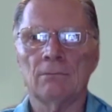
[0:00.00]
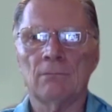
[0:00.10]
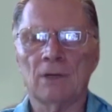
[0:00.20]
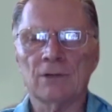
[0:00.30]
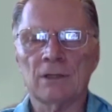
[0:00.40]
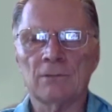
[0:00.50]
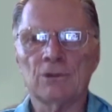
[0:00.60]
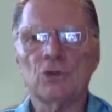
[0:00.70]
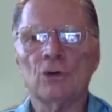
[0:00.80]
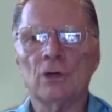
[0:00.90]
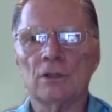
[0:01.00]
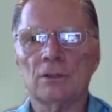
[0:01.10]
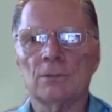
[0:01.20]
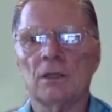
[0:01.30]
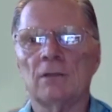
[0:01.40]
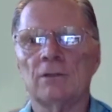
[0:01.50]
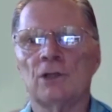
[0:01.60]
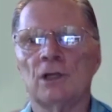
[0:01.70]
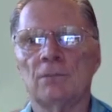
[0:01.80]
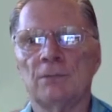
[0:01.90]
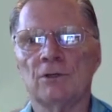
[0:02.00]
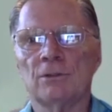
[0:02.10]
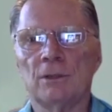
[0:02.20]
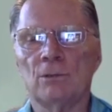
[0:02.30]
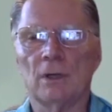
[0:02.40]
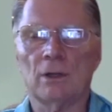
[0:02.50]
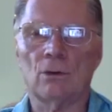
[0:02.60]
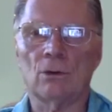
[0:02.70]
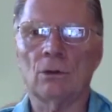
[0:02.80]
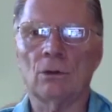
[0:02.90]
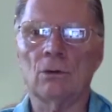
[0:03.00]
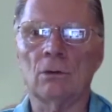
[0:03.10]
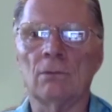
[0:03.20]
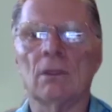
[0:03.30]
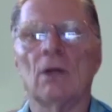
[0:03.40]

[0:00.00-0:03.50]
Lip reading: I'll say the majority of the supply chain appears to be what I call local,